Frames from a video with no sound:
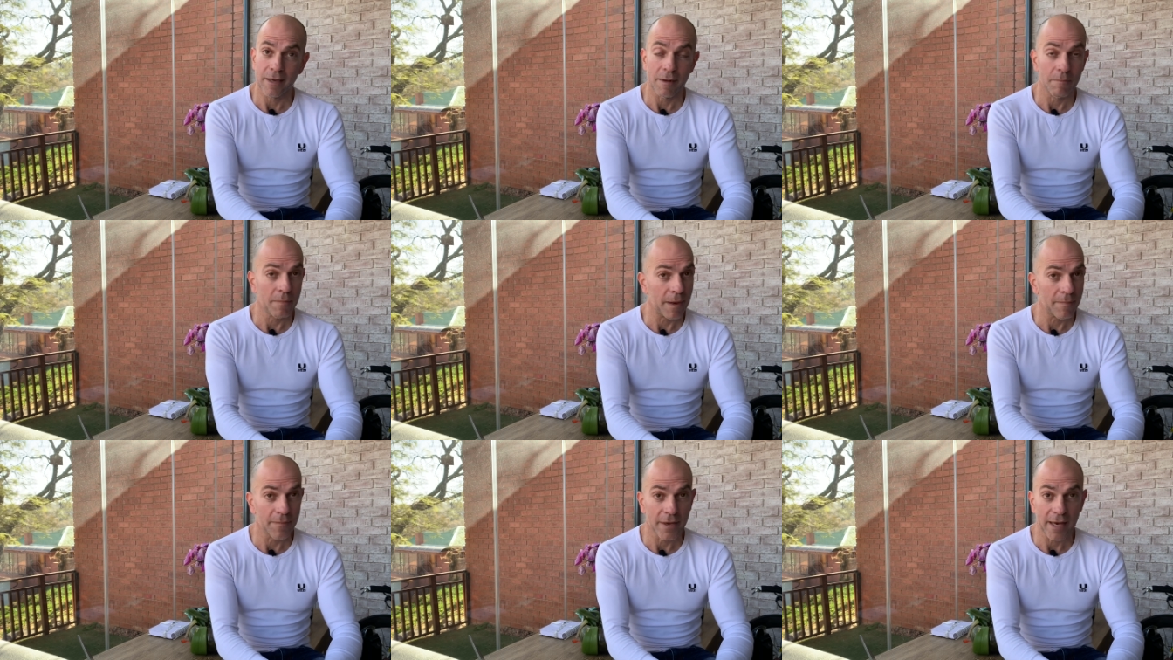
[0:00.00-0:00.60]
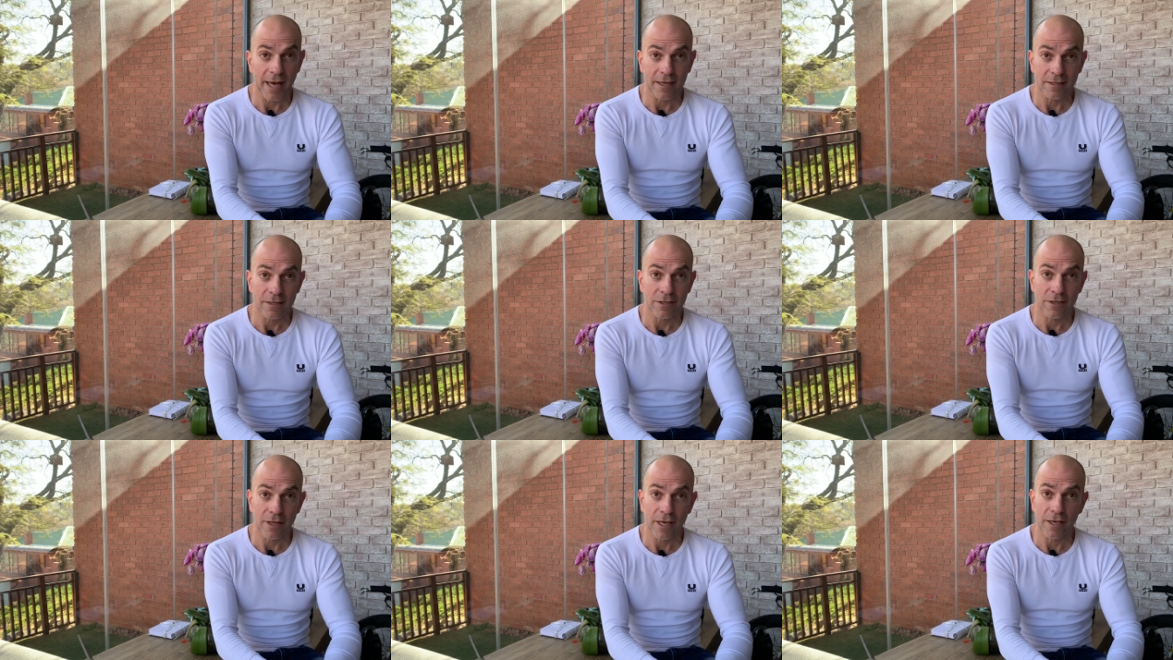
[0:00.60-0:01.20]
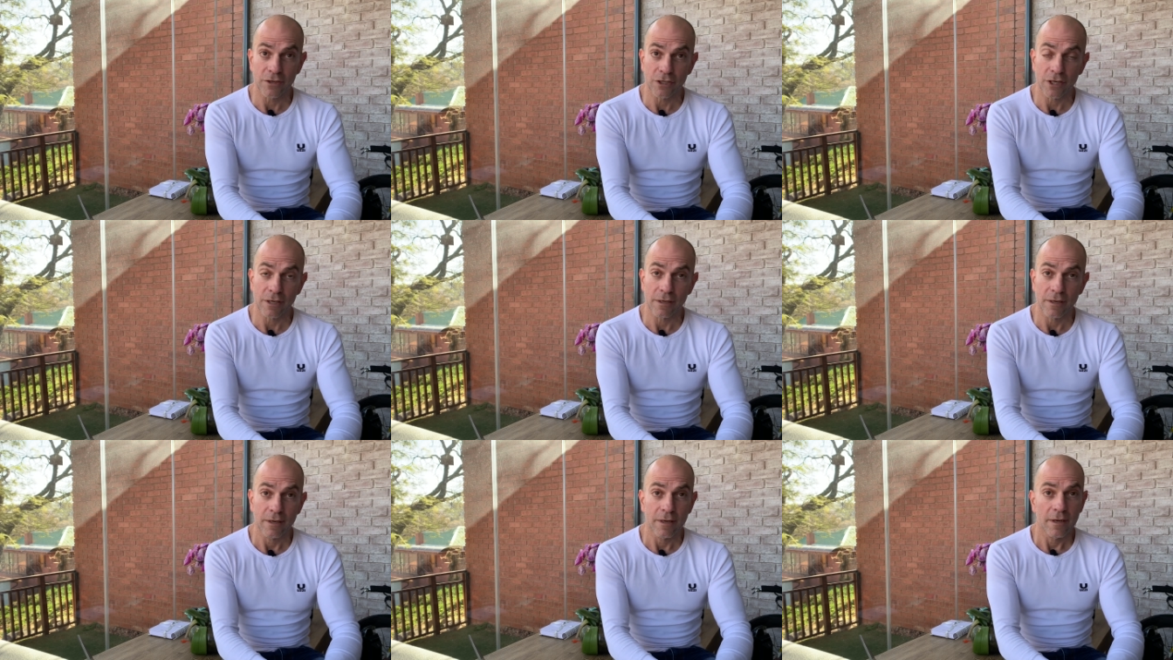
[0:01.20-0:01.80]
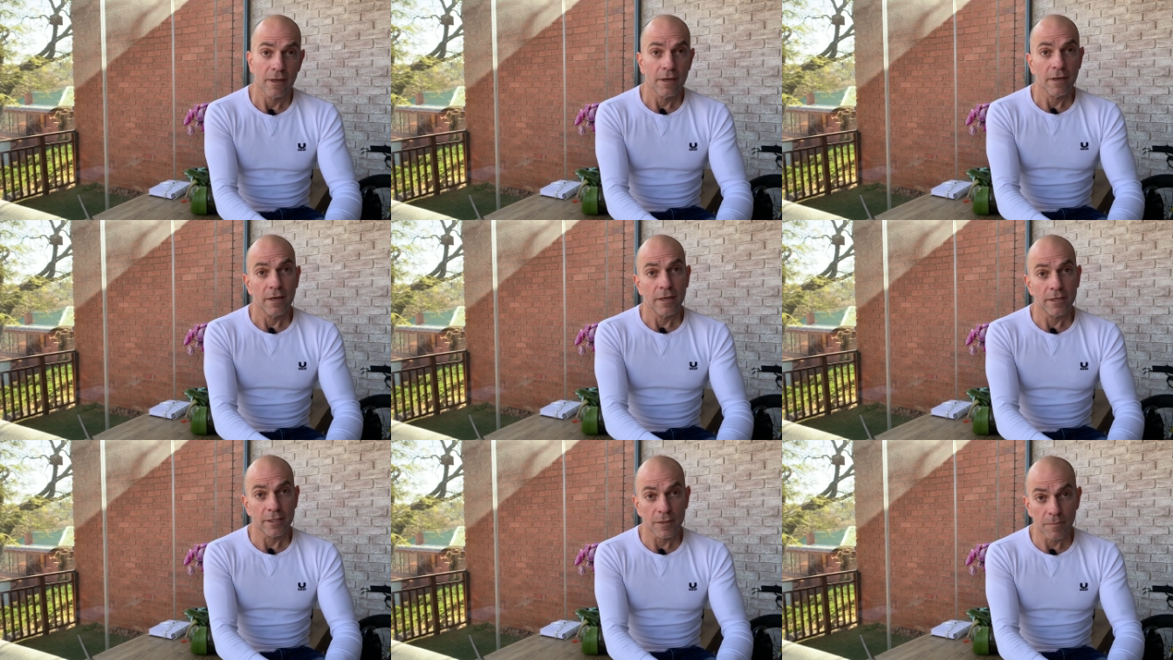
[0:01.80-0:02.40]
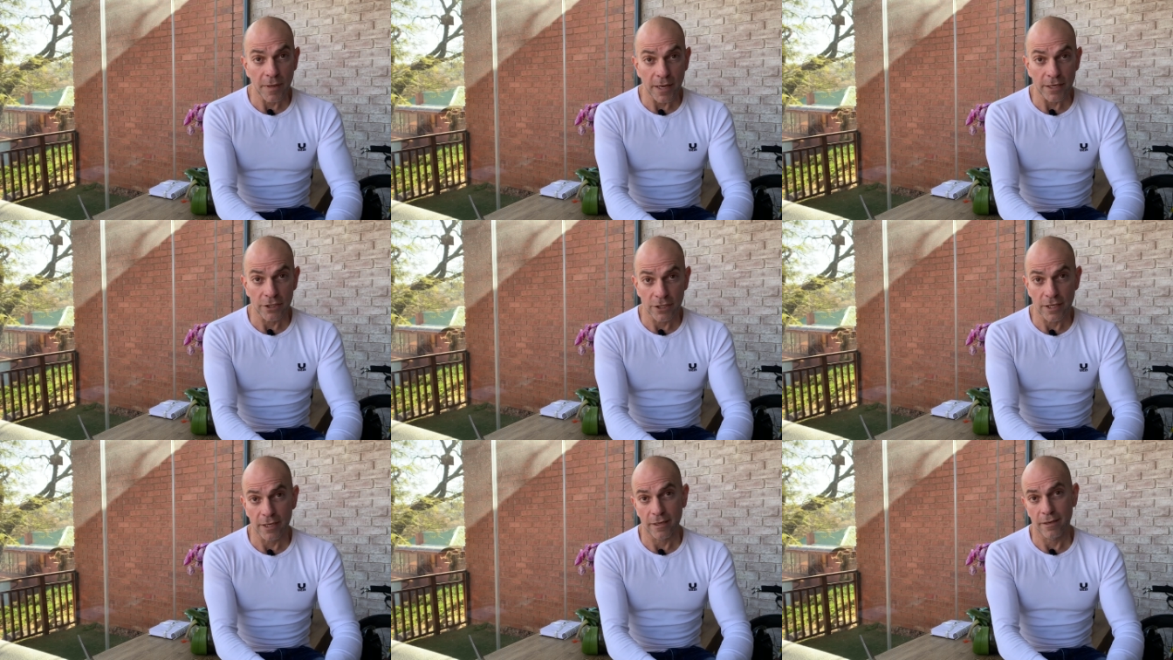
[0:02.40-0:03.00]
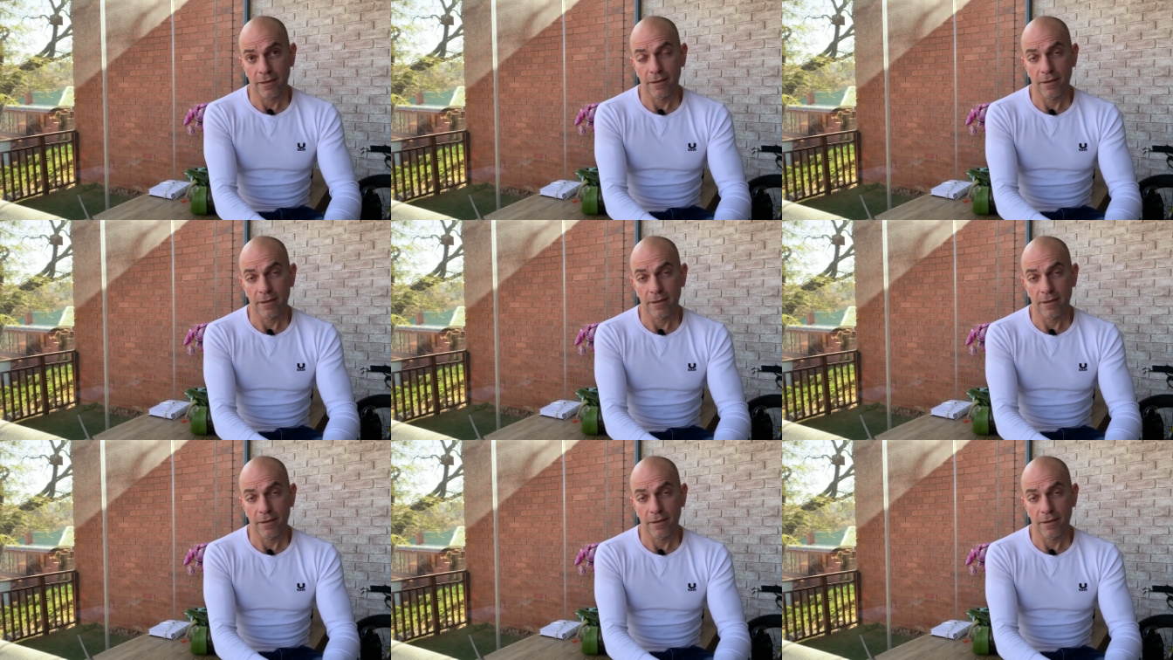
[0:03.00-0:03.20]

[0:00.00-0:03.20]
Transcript: and pump the gas into the engine, especially